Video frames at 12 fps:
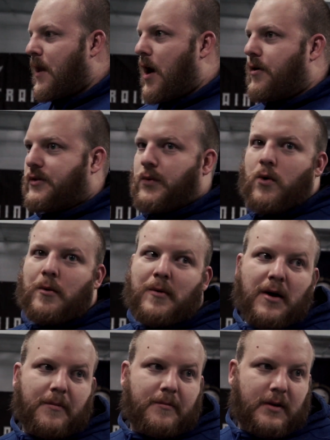always warm
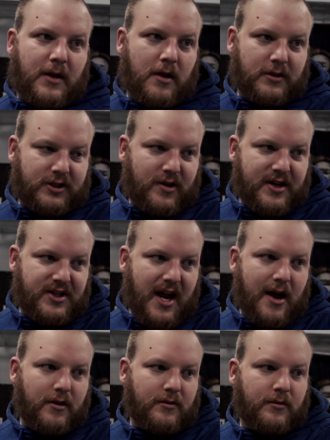up, stretch
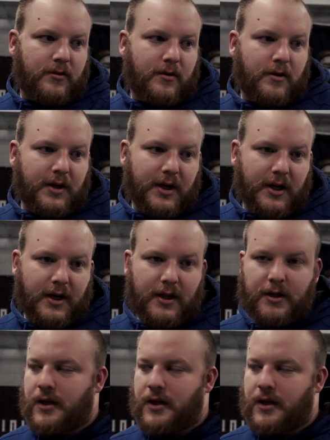out real good,